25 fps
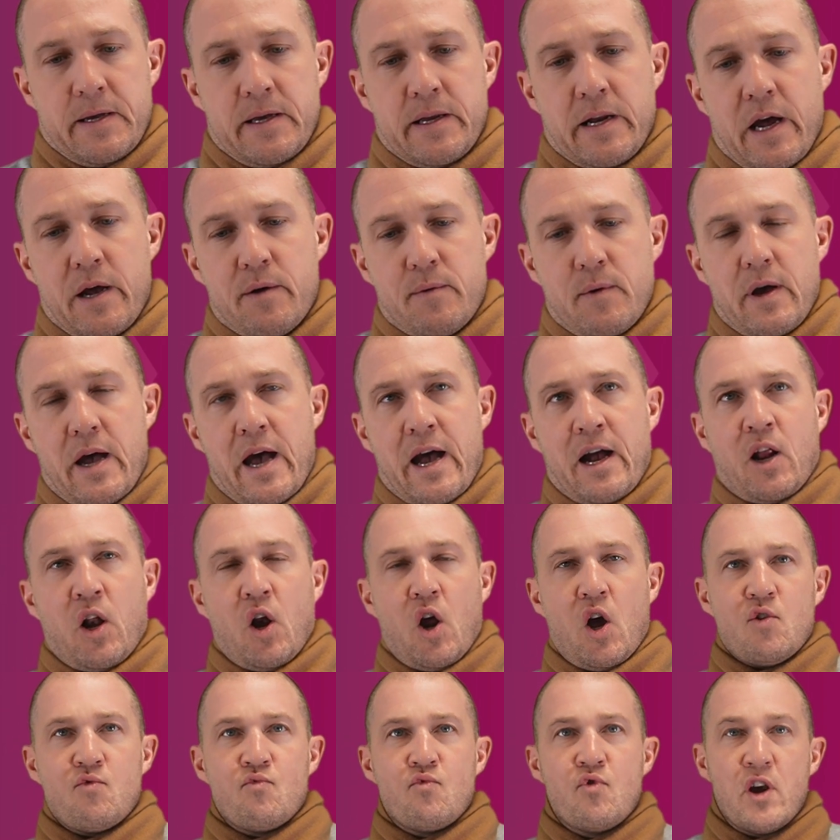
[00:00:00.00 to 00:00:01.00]
You know, a
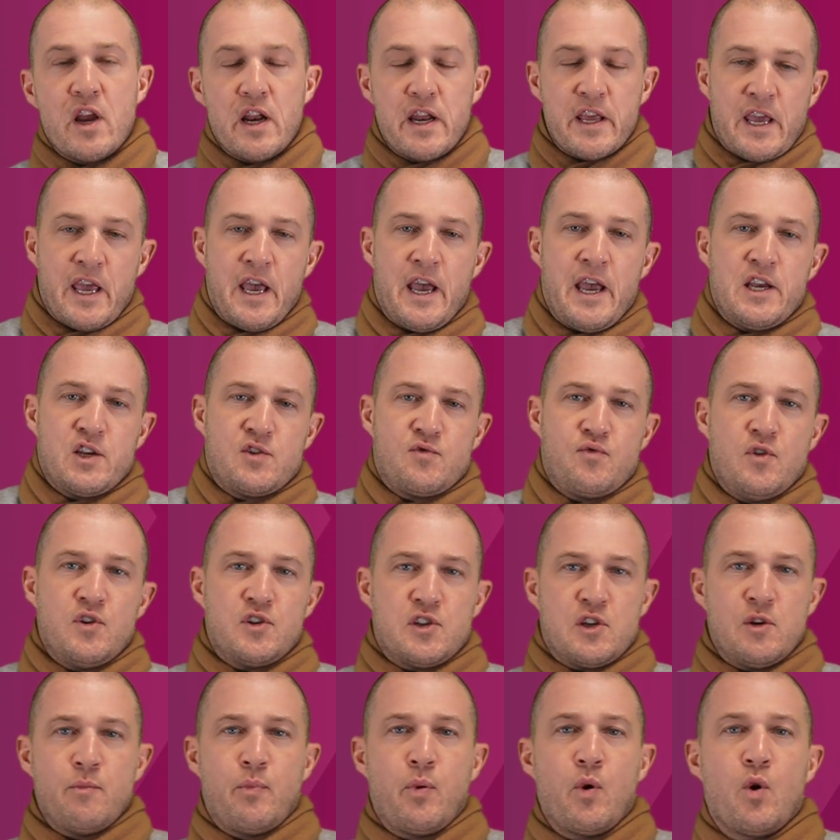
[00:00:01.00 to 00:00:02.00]
client really cares for
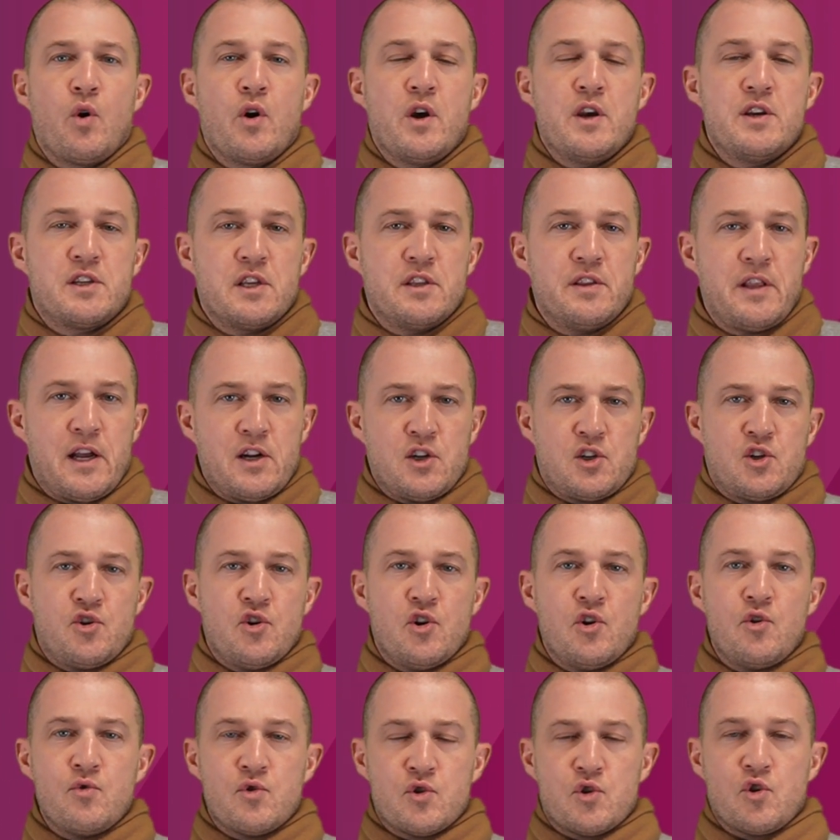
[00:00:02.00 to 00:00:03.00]
its employees, and that
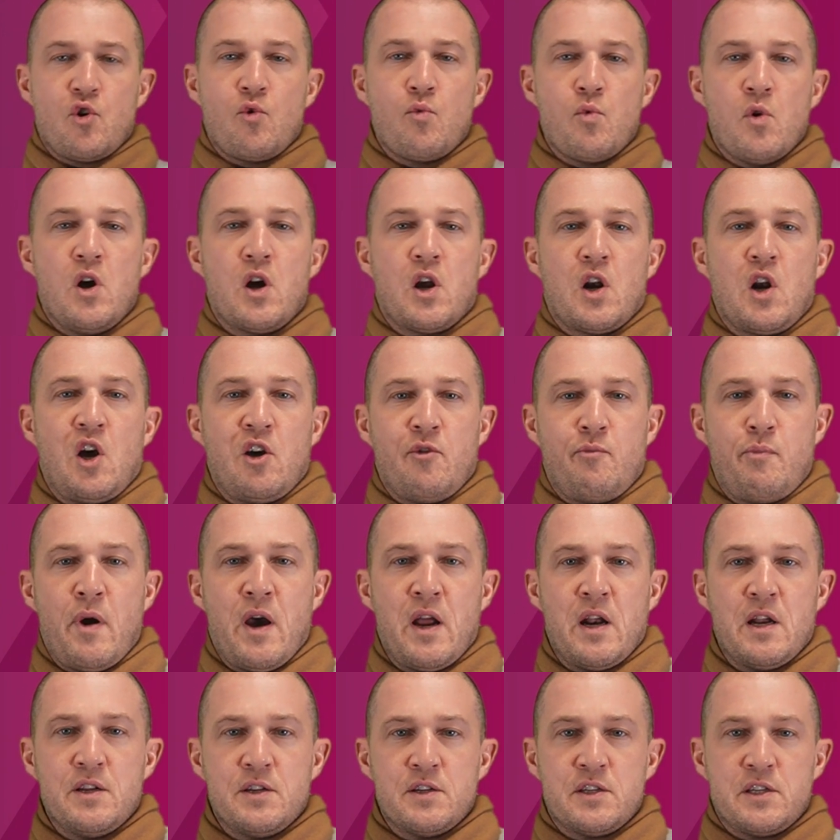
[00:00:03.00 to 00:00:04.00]
true sort of work-life
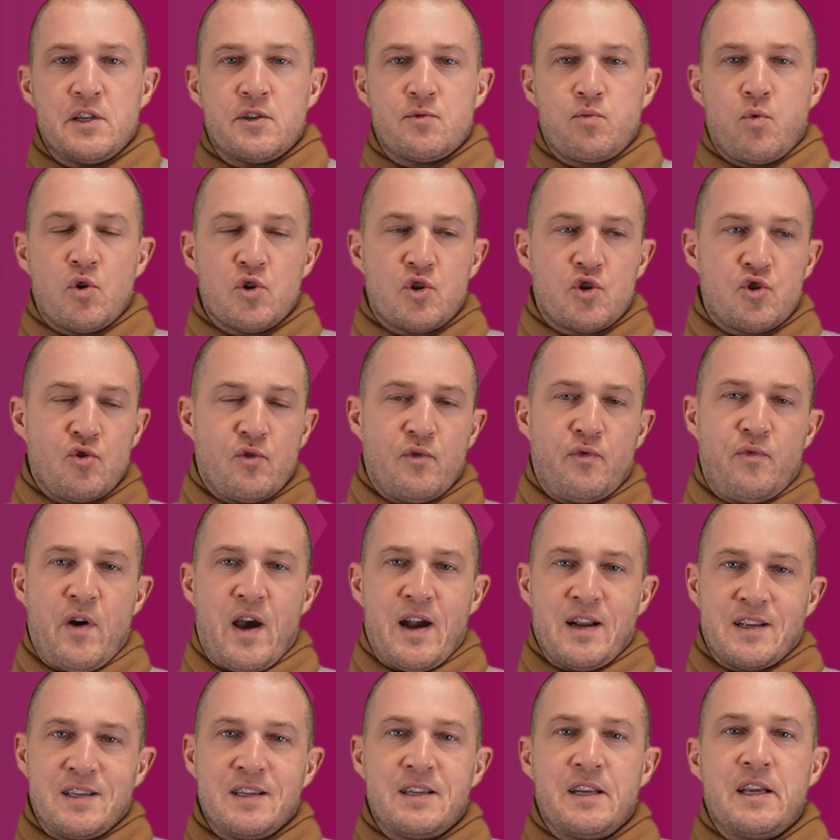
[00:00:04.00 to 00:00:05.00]
balance is what's sort of
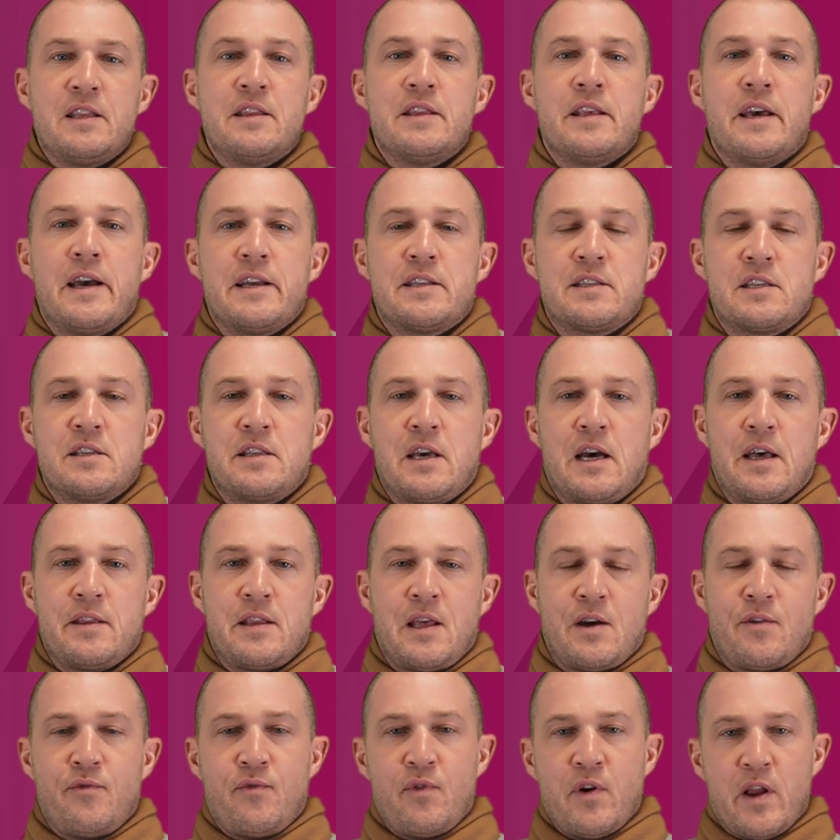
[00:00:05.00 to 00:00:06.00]
factored in there to that
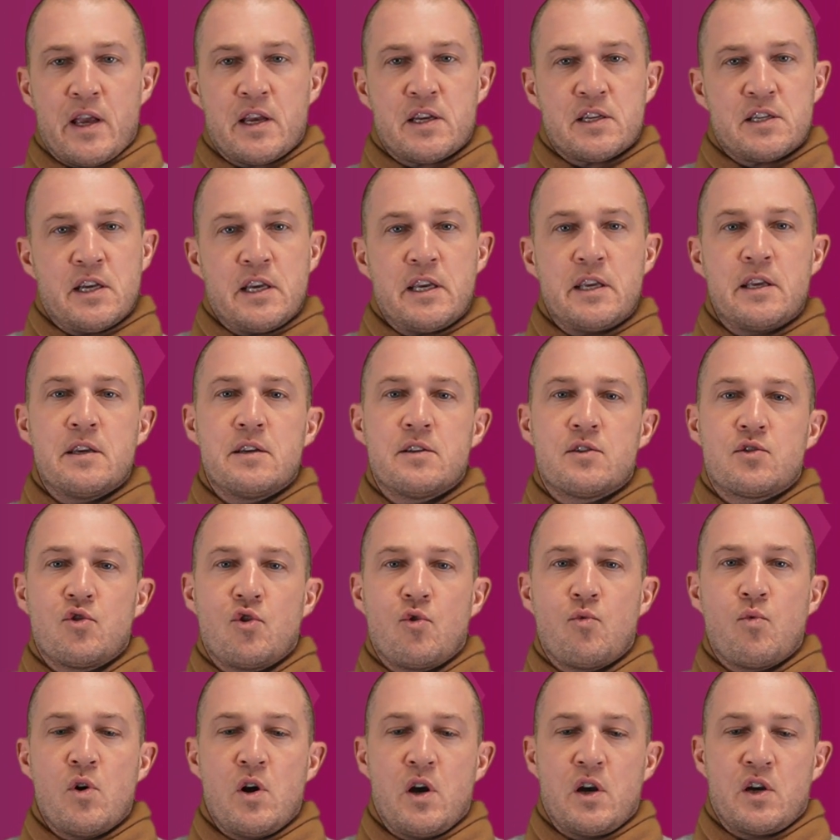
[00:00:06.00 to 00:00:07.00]
flexi
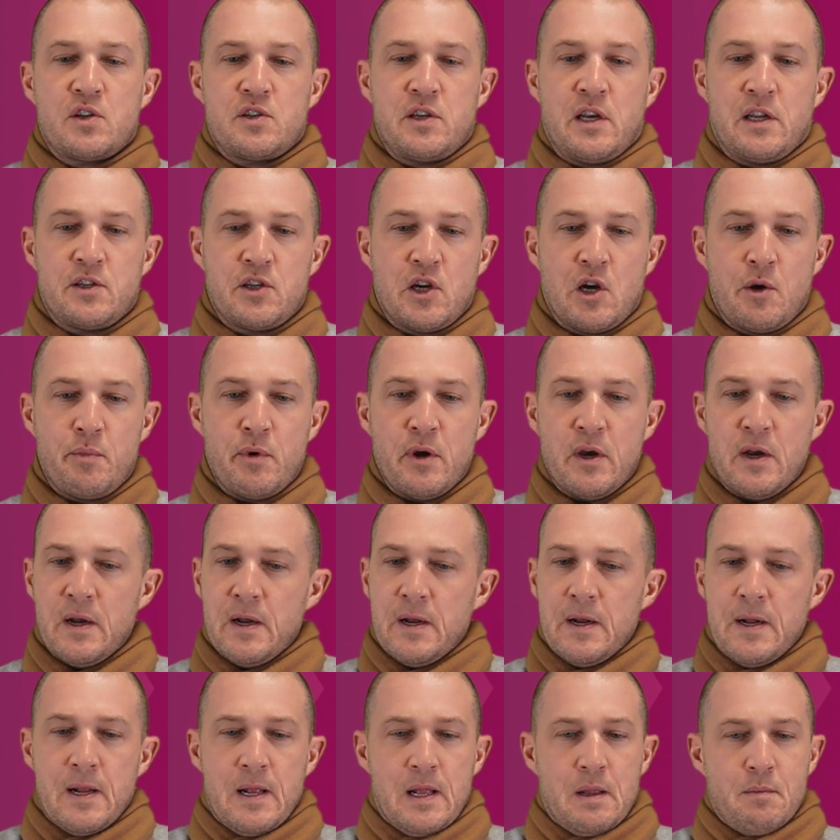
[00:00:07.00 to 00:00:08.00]
sort of work setup.
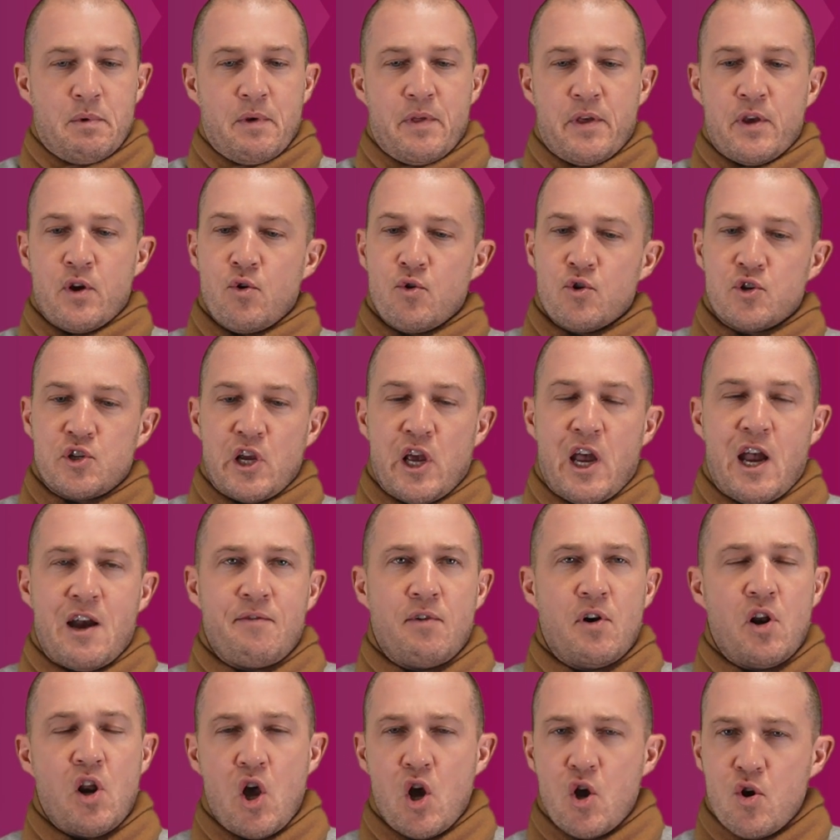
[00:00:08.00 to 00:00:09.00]
But they also
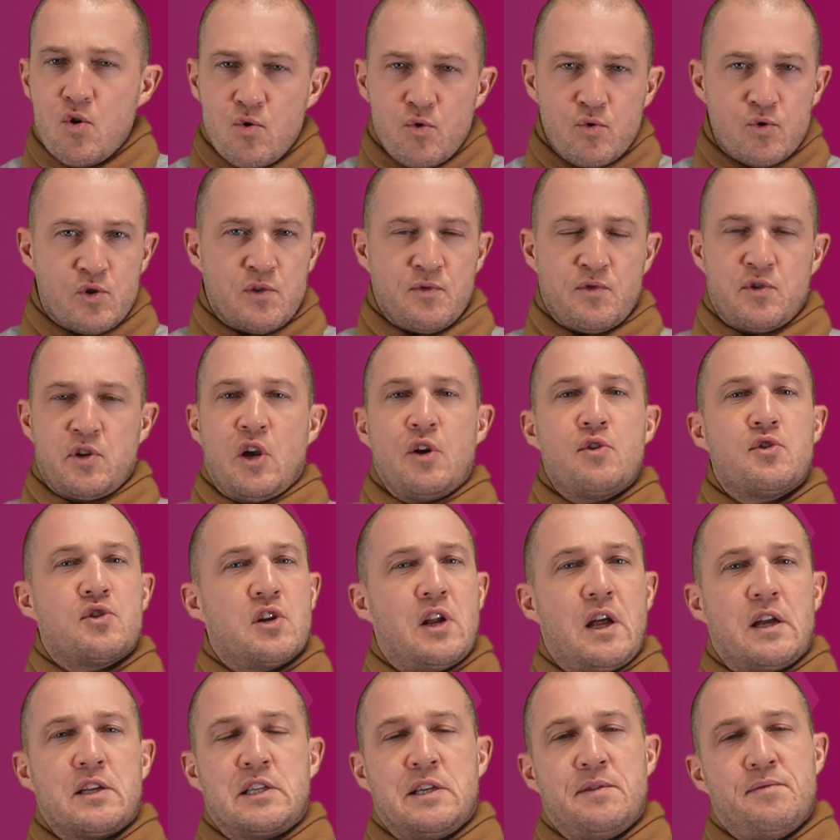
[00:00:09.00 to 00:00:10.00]
have loads of
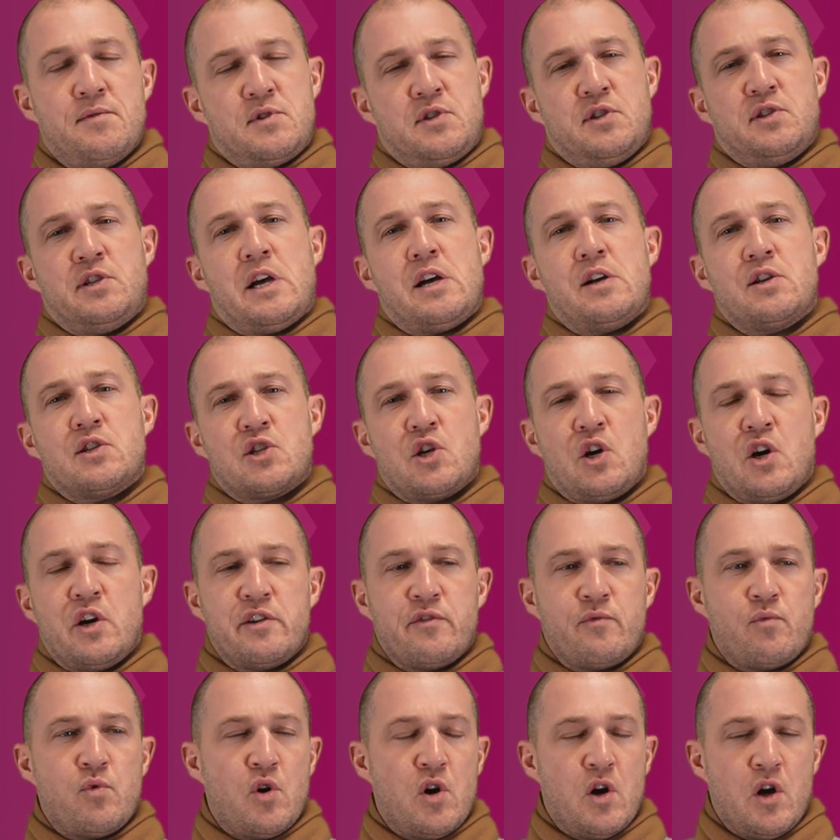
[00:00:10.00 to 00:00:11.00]
social activities
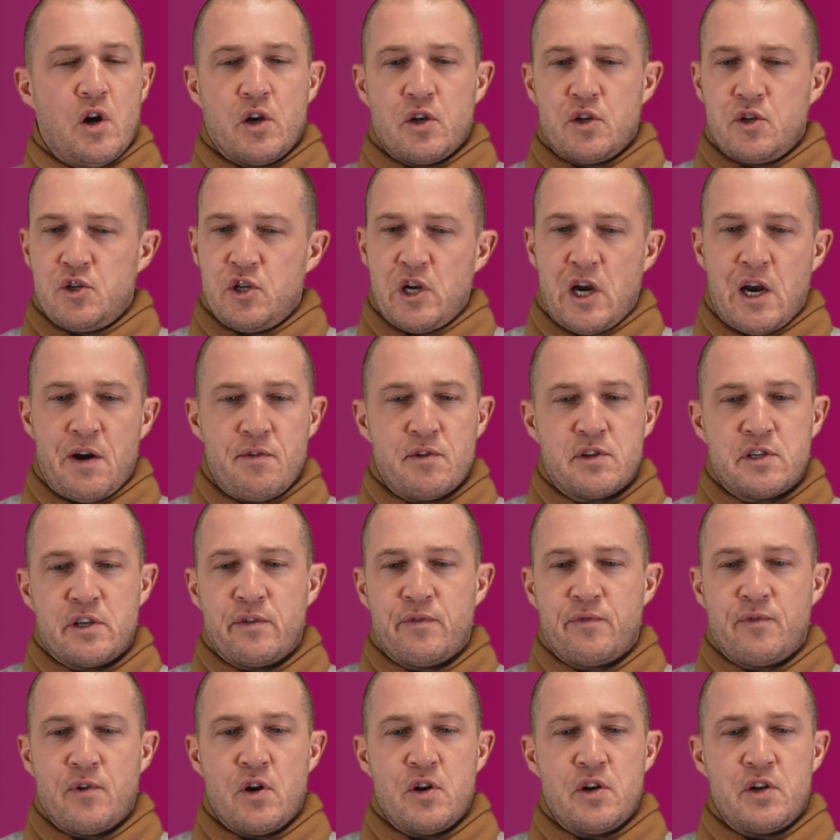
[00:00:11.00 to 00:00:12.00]
outside of work,
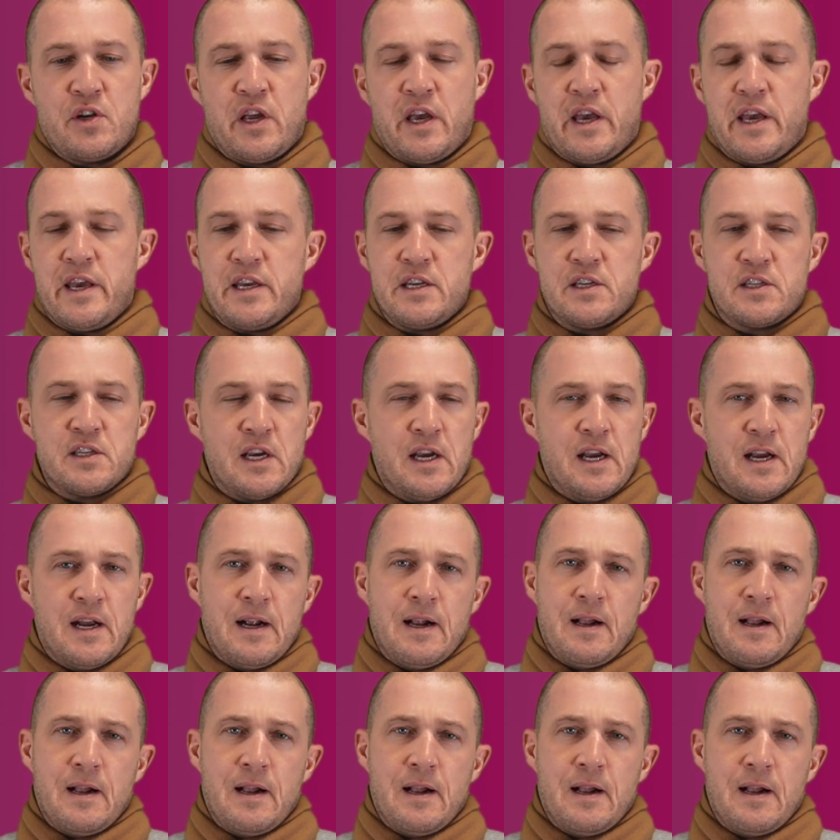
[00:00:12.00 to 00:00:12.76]
charity fun days.